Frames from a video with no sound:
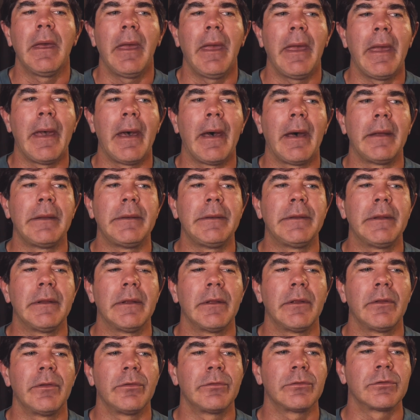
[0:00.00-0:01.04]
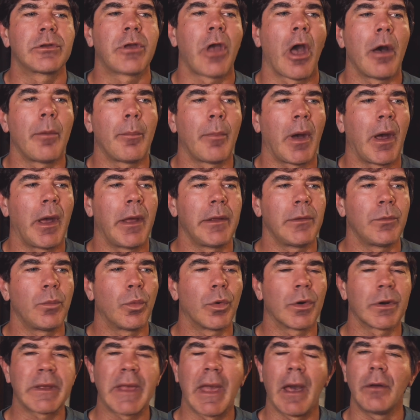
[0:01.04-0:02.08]
And got my
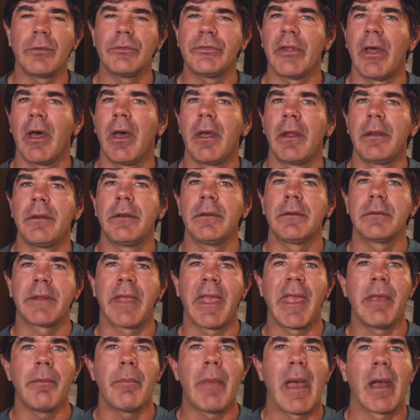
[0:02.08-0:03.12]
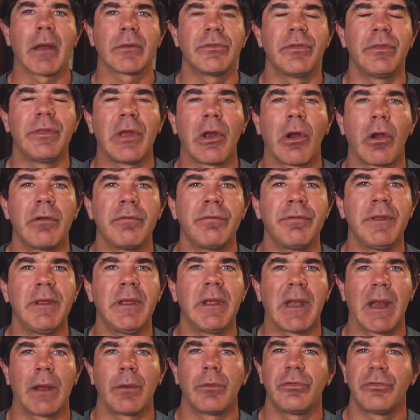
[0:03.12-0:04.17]
workout done, came back to the RV,
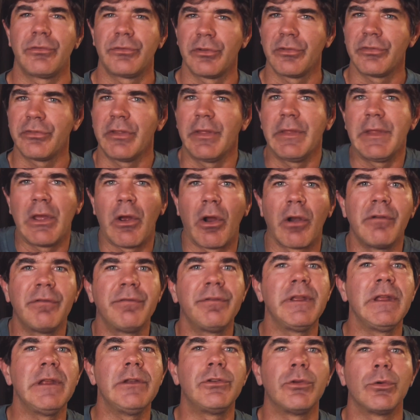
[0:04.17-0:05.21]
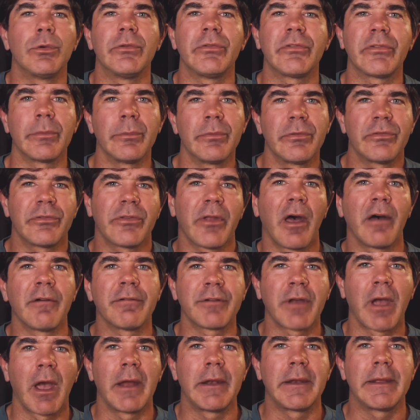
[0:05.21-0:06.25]
and I was just in the RV doing some
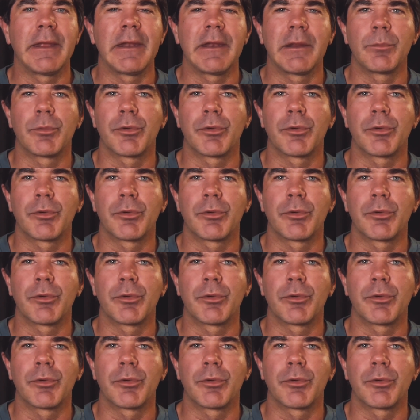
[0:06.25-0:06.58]
stuff, kind of getting